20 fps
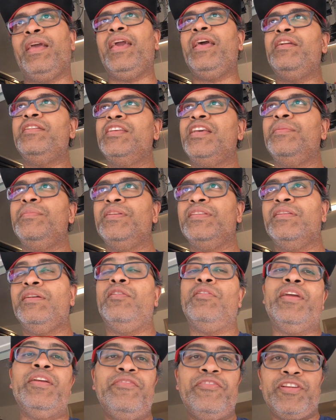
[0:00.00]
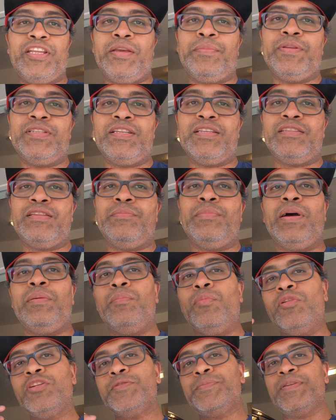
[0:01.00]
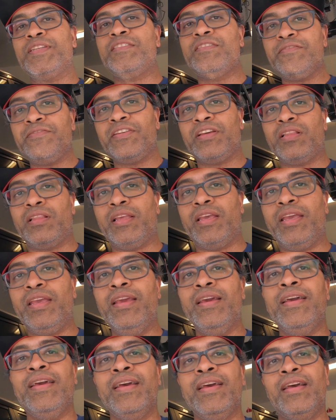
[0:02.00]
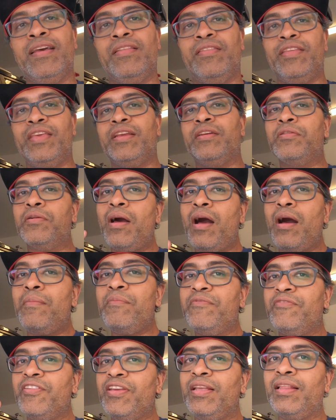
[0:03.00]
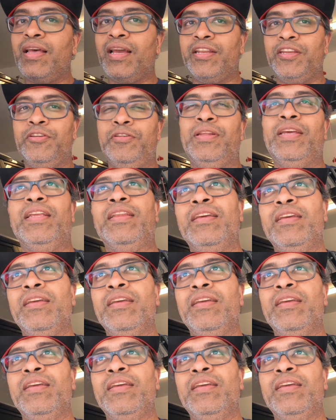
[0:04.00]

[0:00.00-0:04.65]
entertainment or infotainment system, but more specifically the Grom VLine unit.